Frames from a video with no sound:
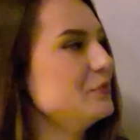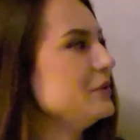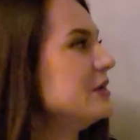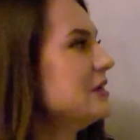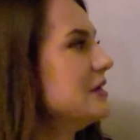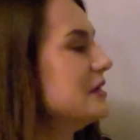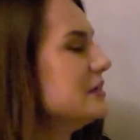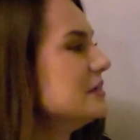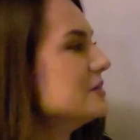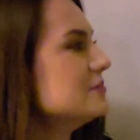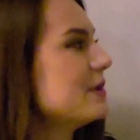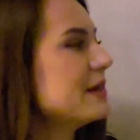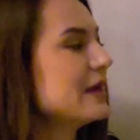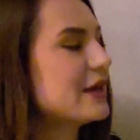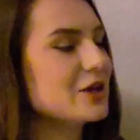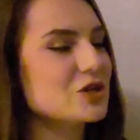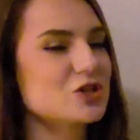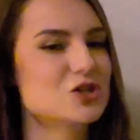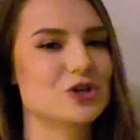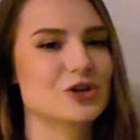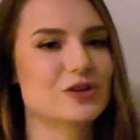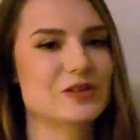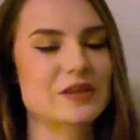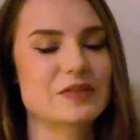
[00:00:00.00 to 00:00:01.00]
he's making
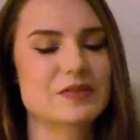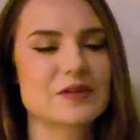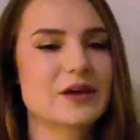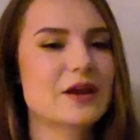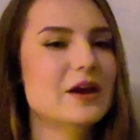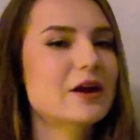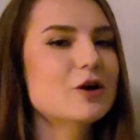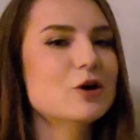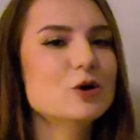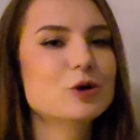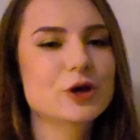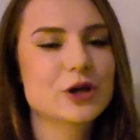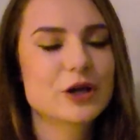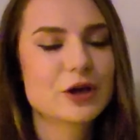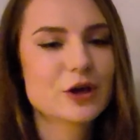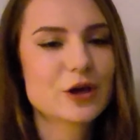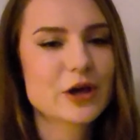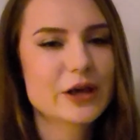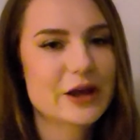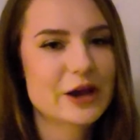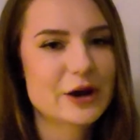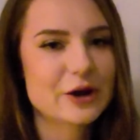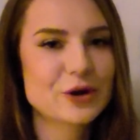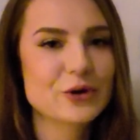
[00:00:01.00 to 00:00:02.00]
sure that the
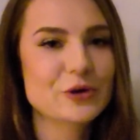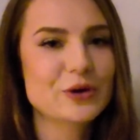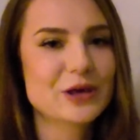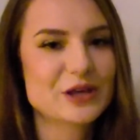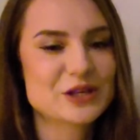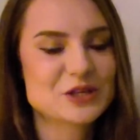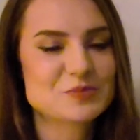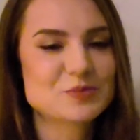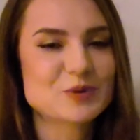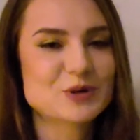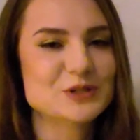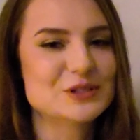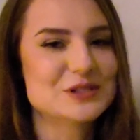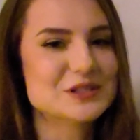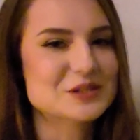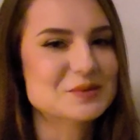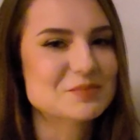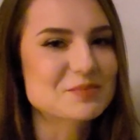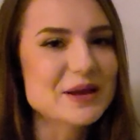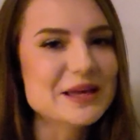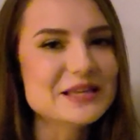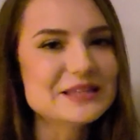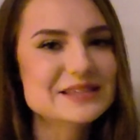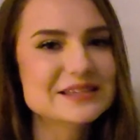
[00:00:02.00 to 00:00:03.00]
karaoke experience is
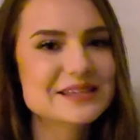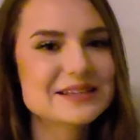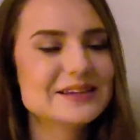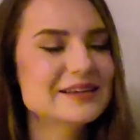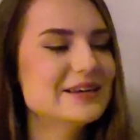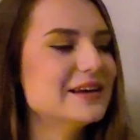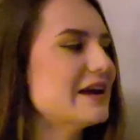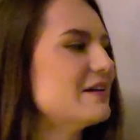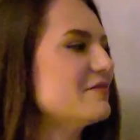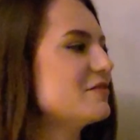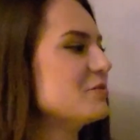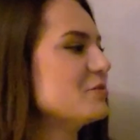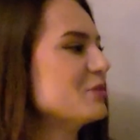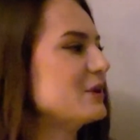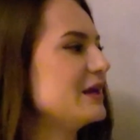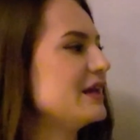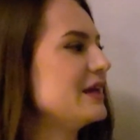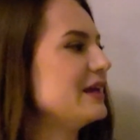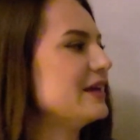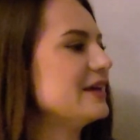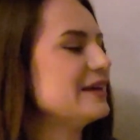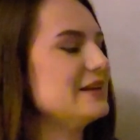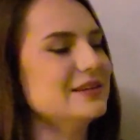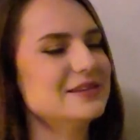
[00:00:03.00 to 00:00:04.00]
amazing, everybody
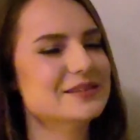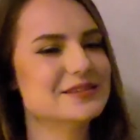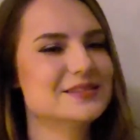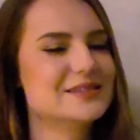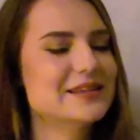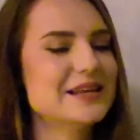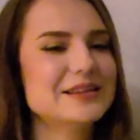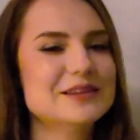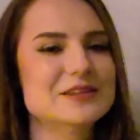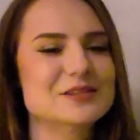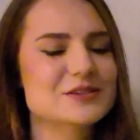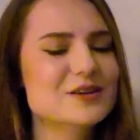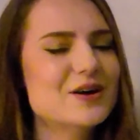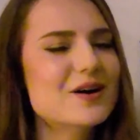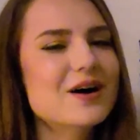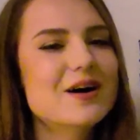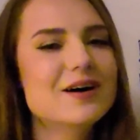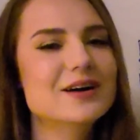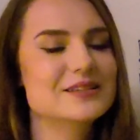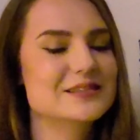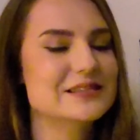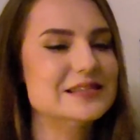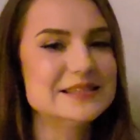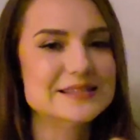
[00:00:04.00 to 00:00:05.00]
can sing the
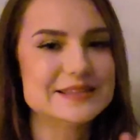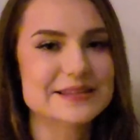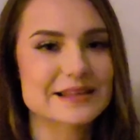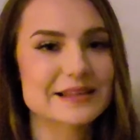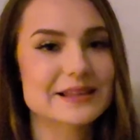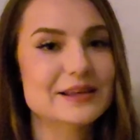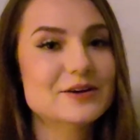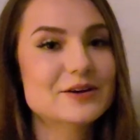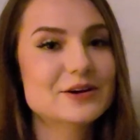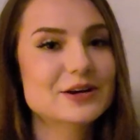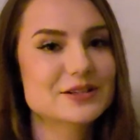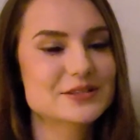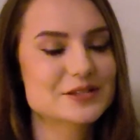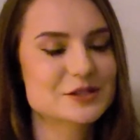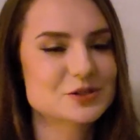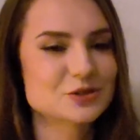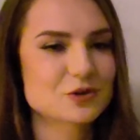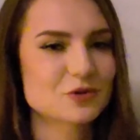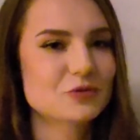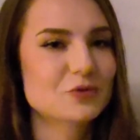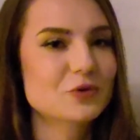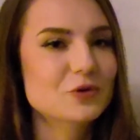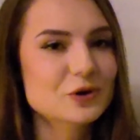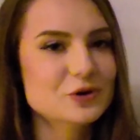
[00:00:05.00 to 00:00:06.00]
songs and see the lyrics and
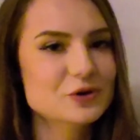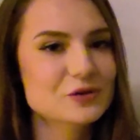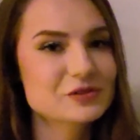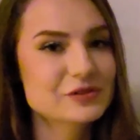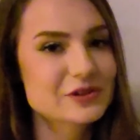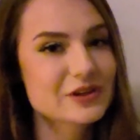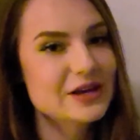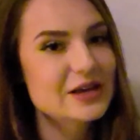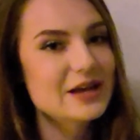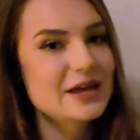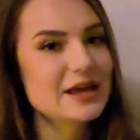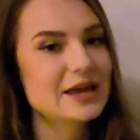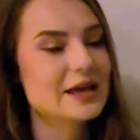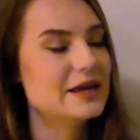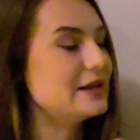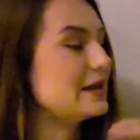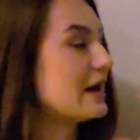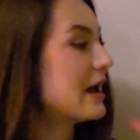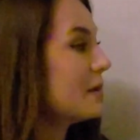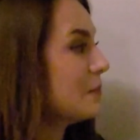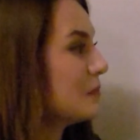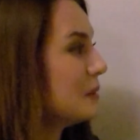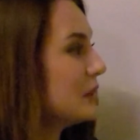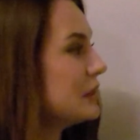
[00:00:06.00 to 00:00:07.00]
so forth, and
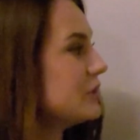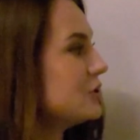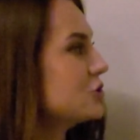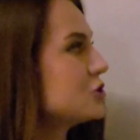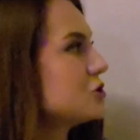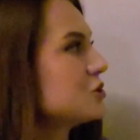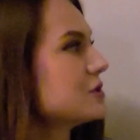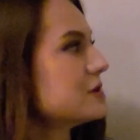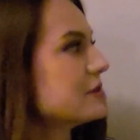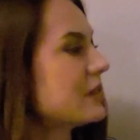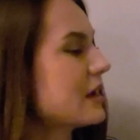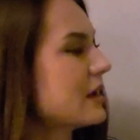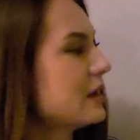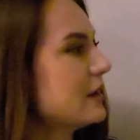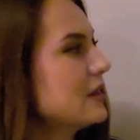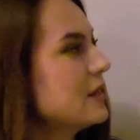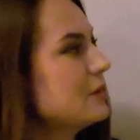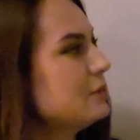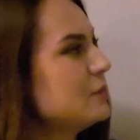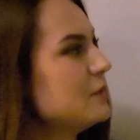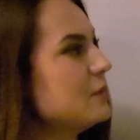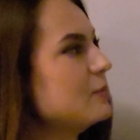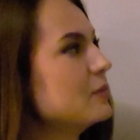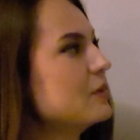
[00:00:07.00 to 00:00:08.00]
I'm making sure that
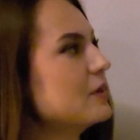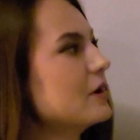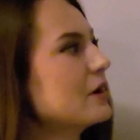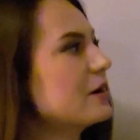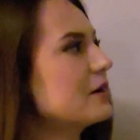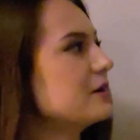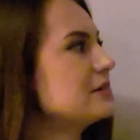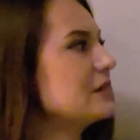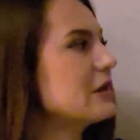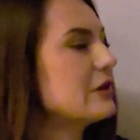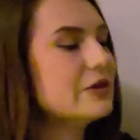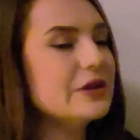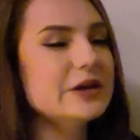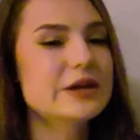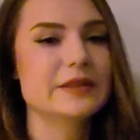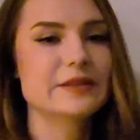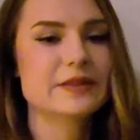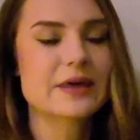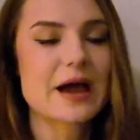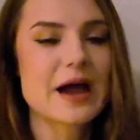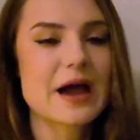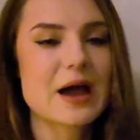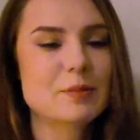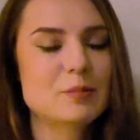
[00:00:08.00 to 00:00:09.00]
people are downloading
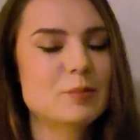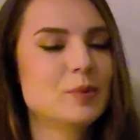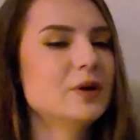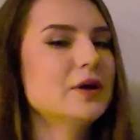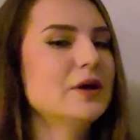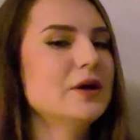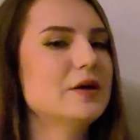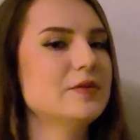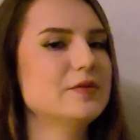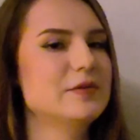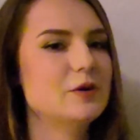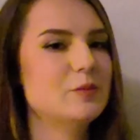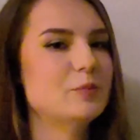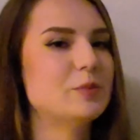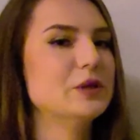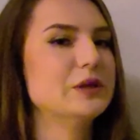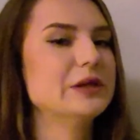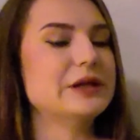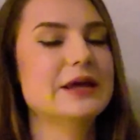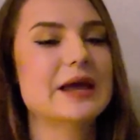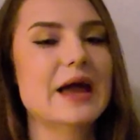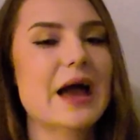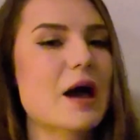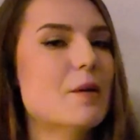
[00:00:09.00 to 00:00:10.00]
the app, they're
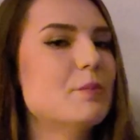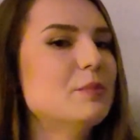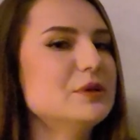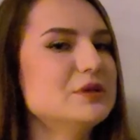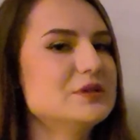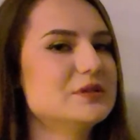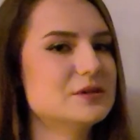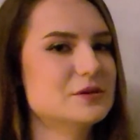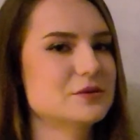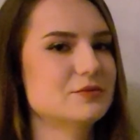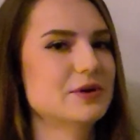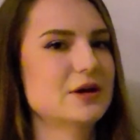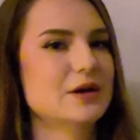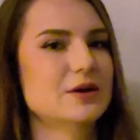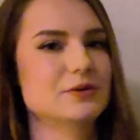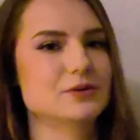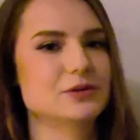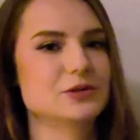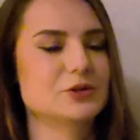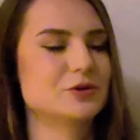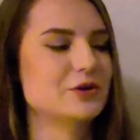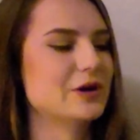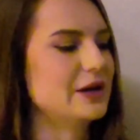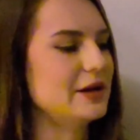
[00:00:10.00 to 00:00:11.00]
building habits
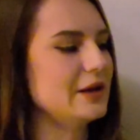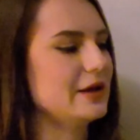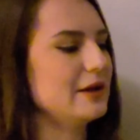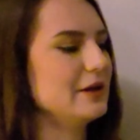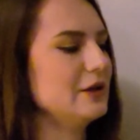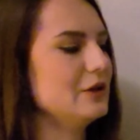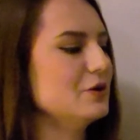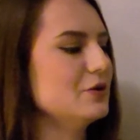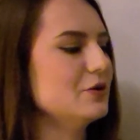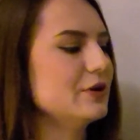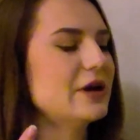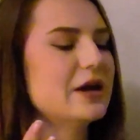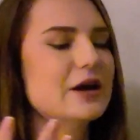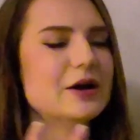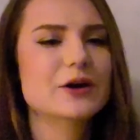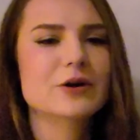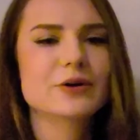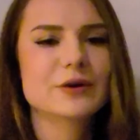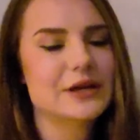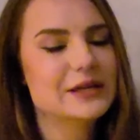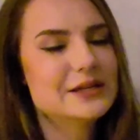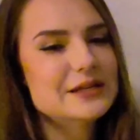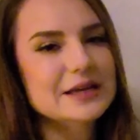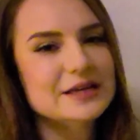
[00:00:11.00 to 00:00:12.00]
around creating,
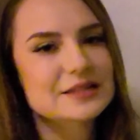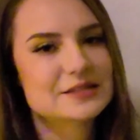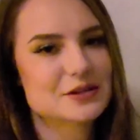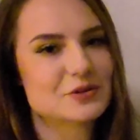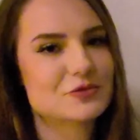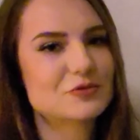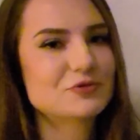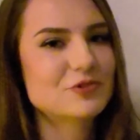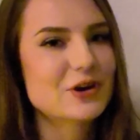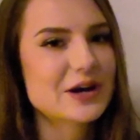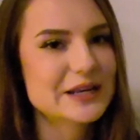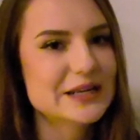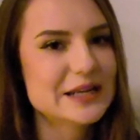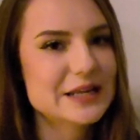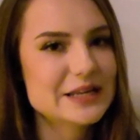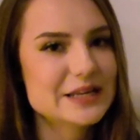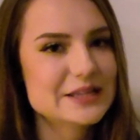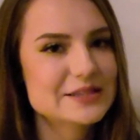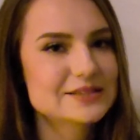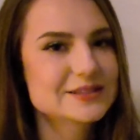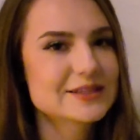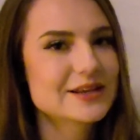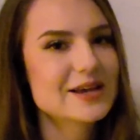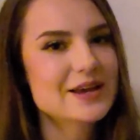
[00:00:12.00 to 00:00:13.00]
karaoke nights on
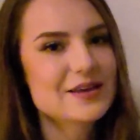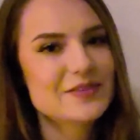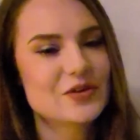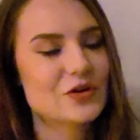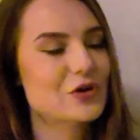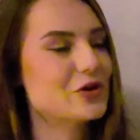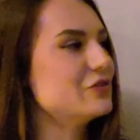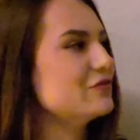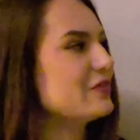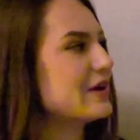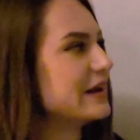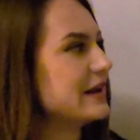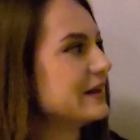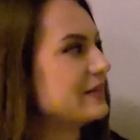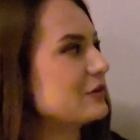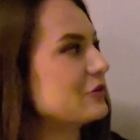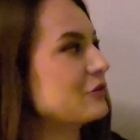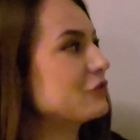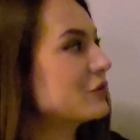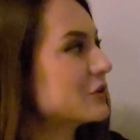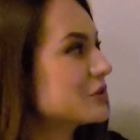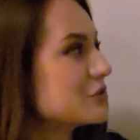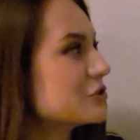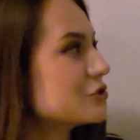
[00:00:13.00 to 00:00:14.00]
Fridays, they're inviting their
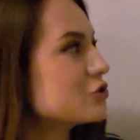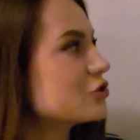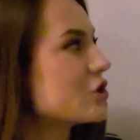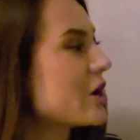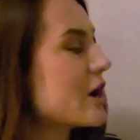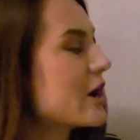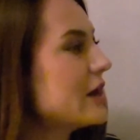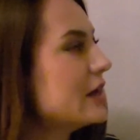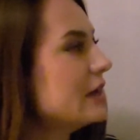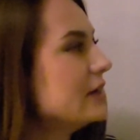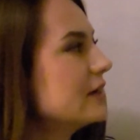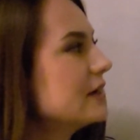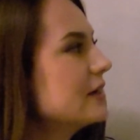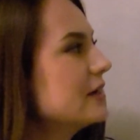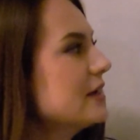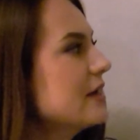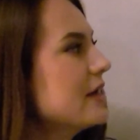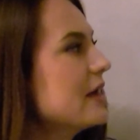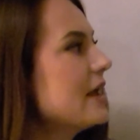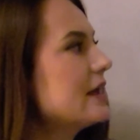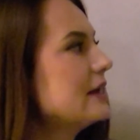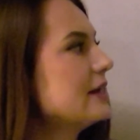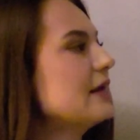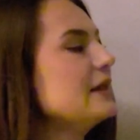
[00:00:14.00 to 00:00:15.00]
friends to try it,
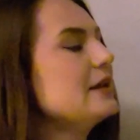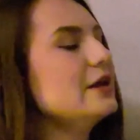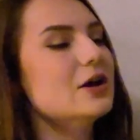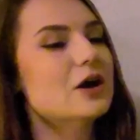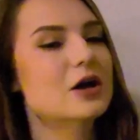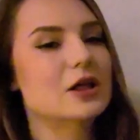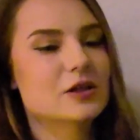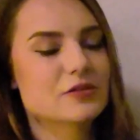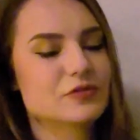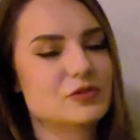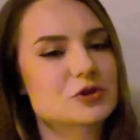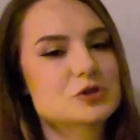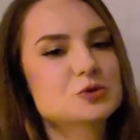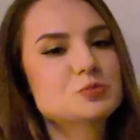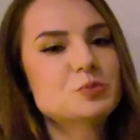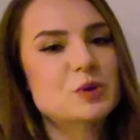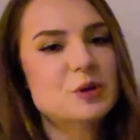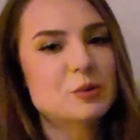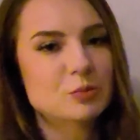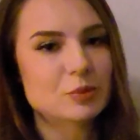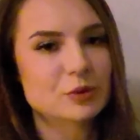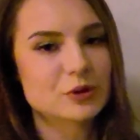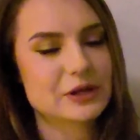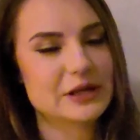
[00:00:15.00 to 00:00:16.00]
and getting all of those
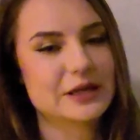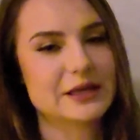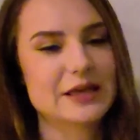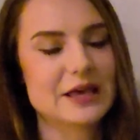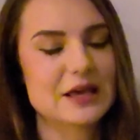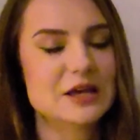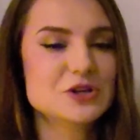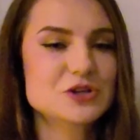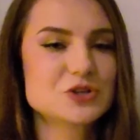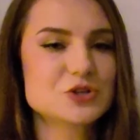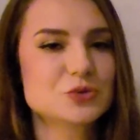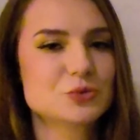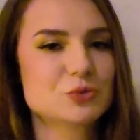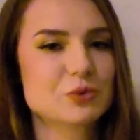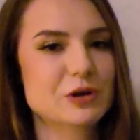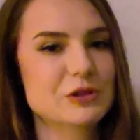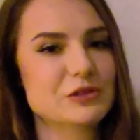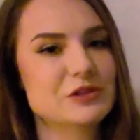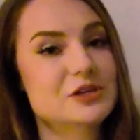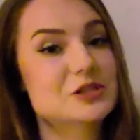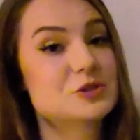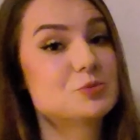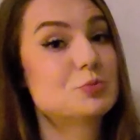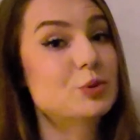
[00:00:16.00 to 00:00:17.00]
people engaged
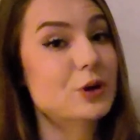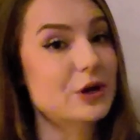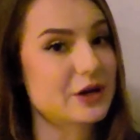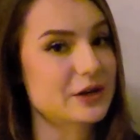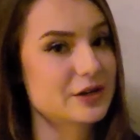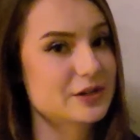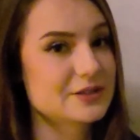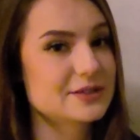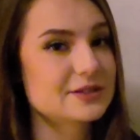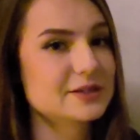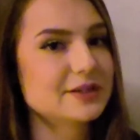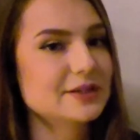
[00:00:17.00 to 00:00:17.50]
with his product.